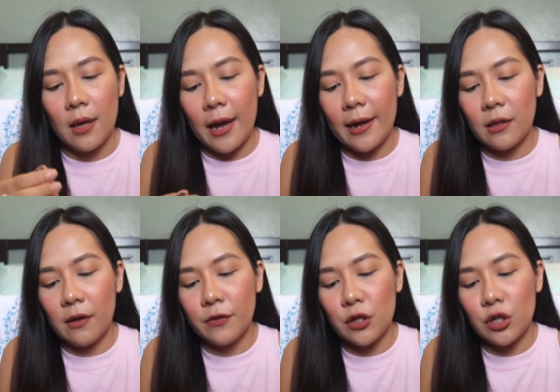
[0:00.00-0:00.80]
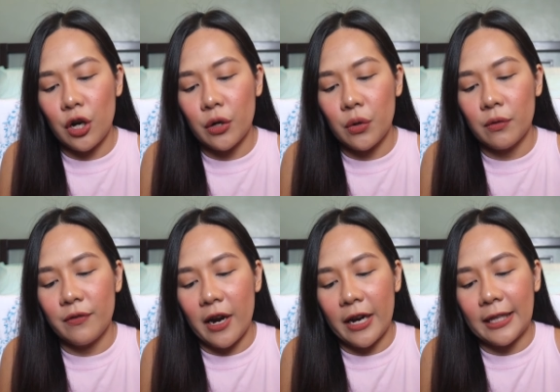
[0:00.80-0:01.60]
I love the charcoal
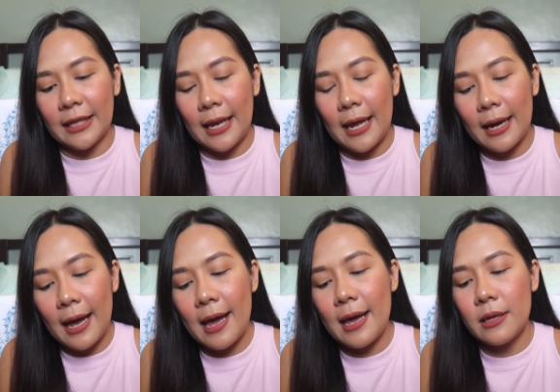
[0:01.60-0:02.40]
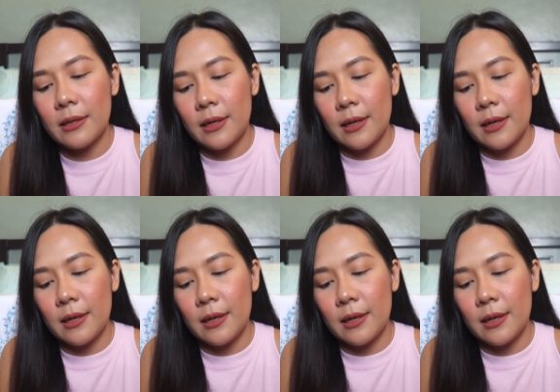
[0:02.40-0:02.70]
variant talaga.